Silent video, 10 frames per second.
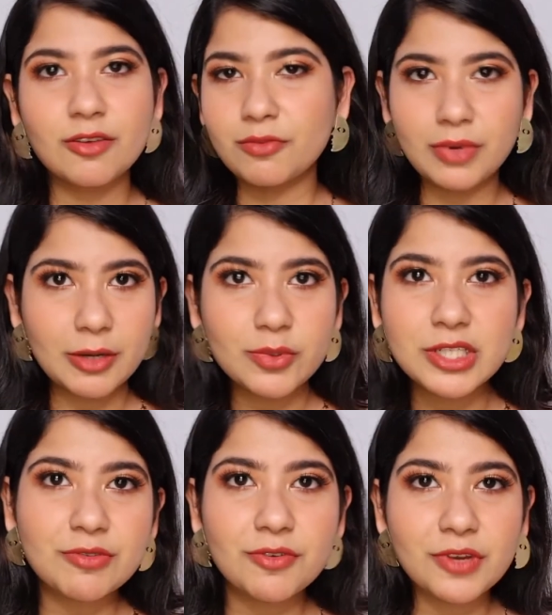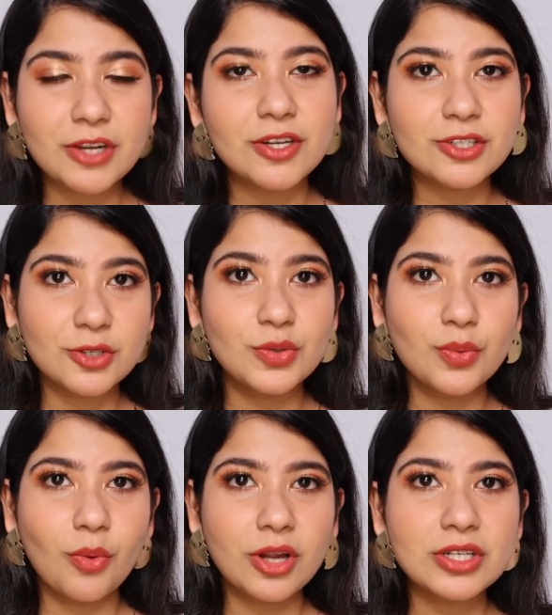like whichever variant you
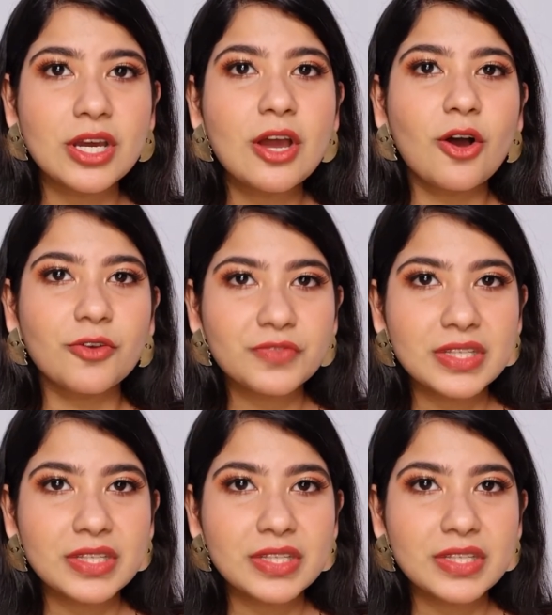want of